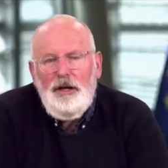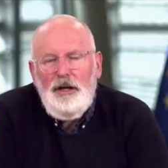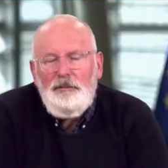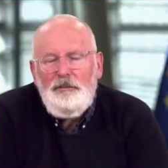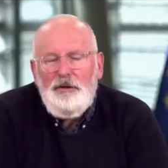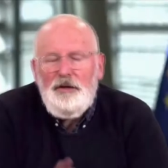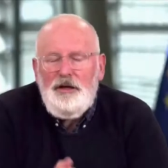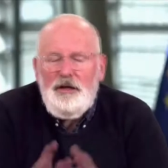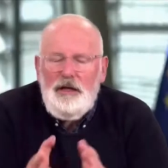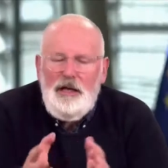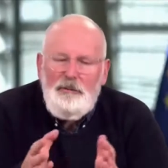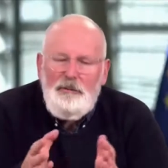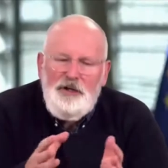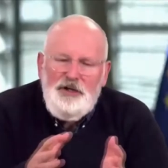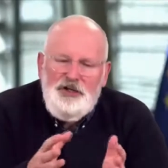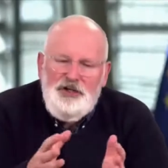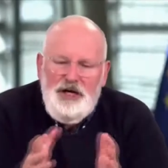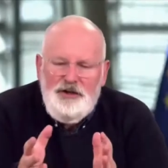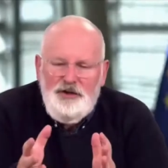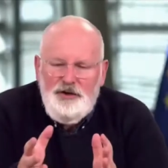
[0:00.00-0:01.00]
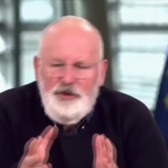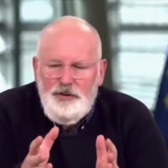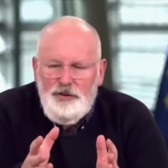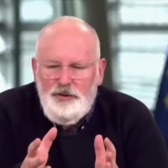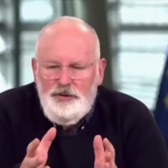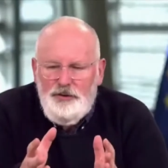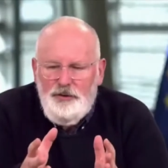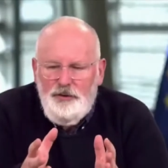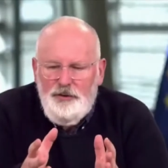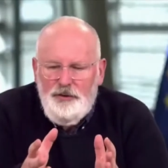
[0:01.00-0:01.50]
Well, let me share two
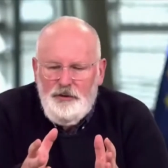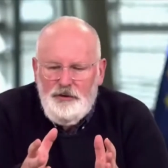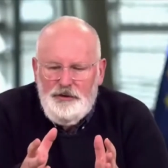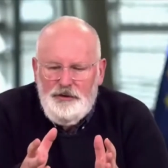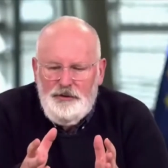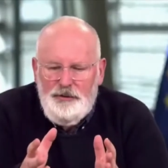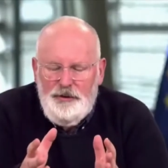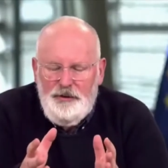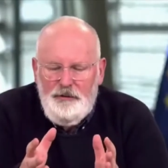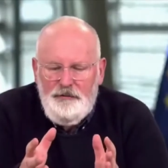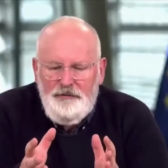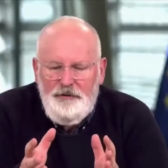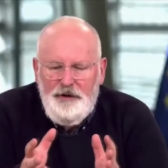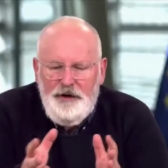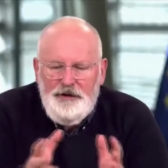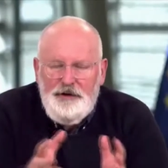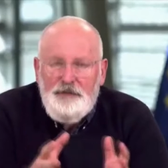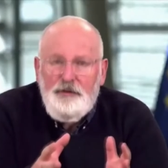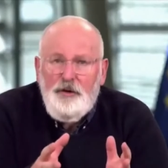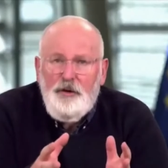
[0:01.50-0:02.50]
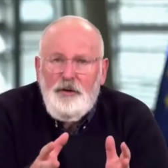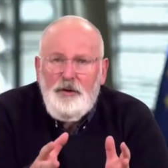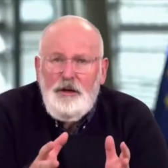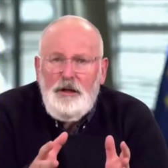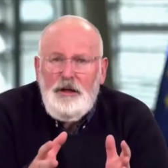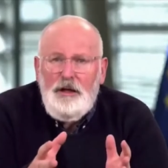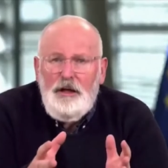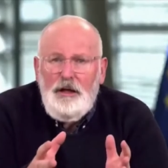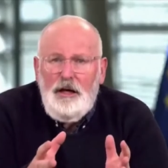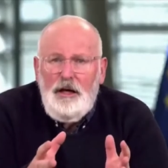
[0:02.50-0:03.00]
thoughts with you. First of all,
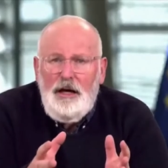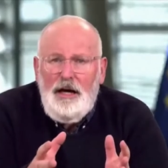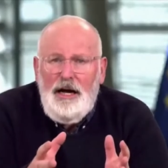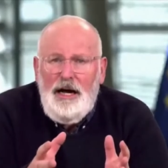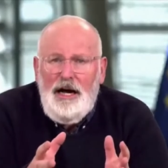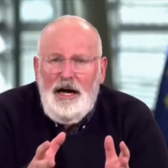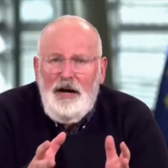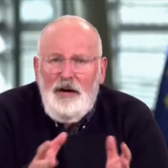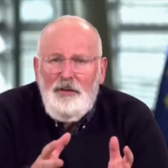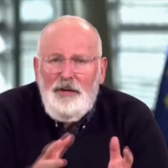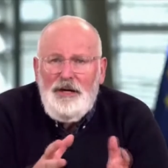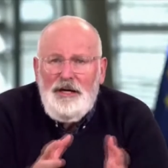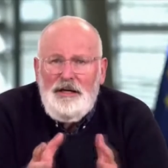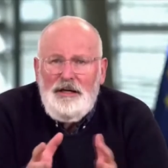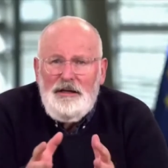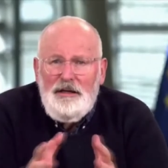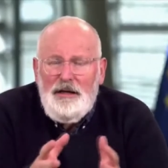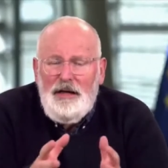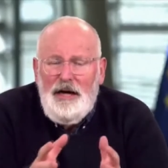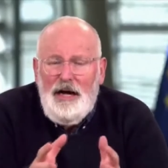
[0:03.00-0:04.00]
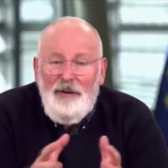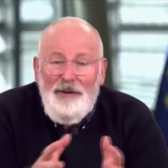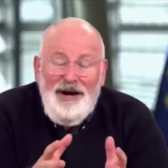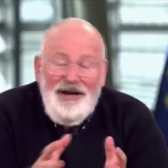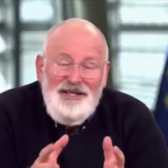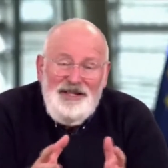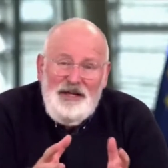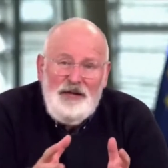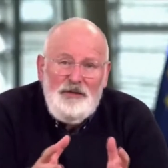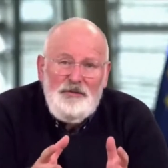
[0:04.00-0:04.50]
how
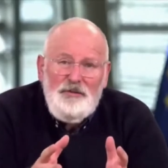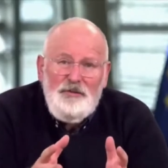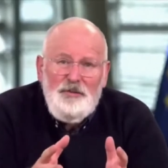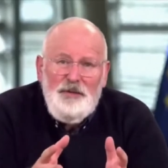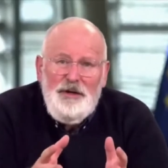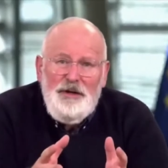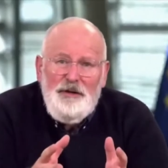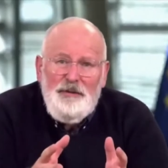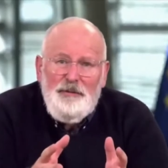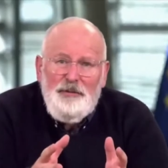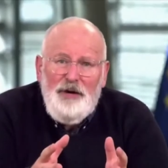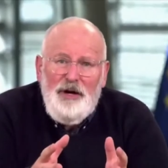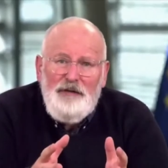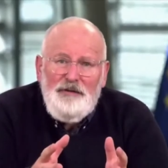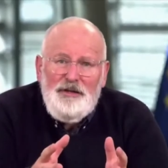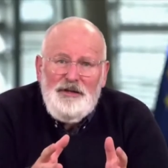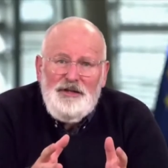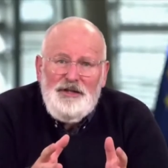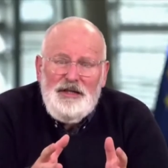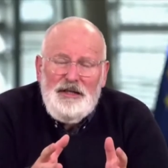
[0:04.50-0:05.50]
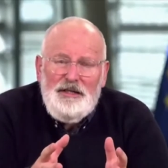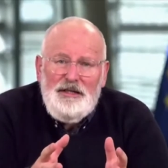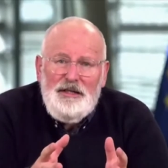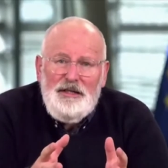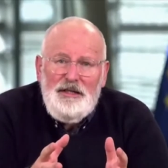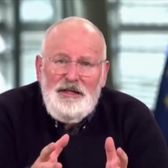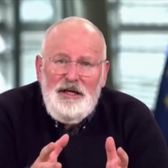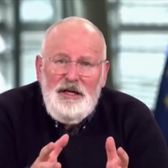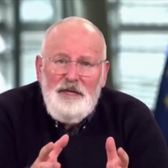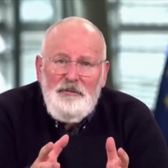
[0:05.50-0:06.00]
I dealt with the private
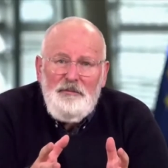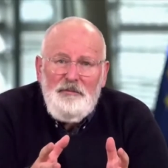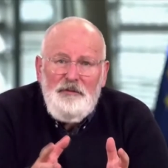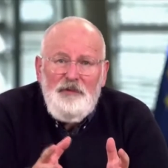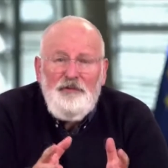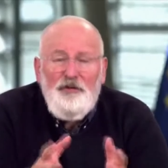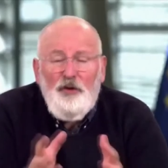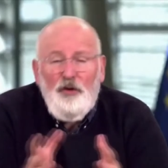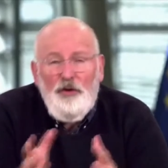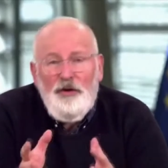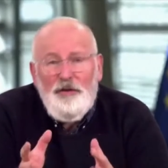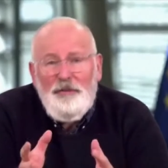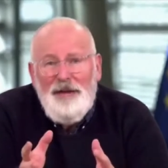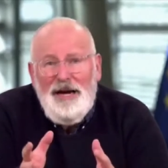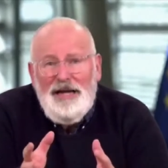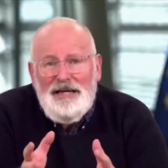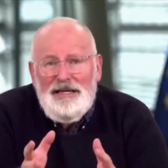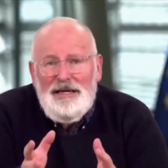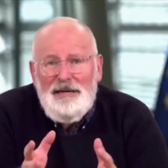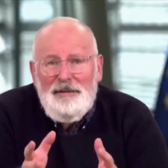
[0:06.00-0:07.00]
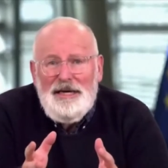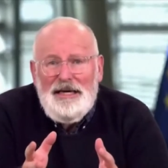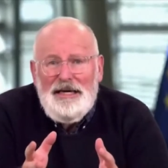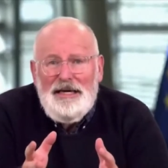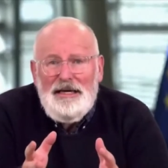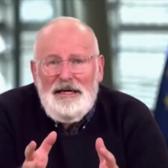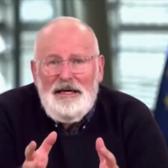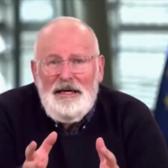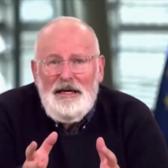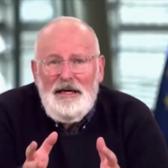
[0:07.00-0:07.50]
sector before the
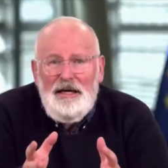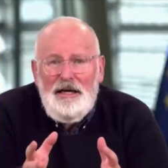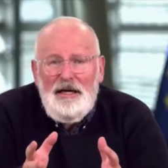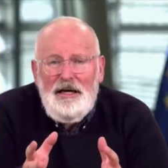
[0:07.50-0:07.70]
pandemic.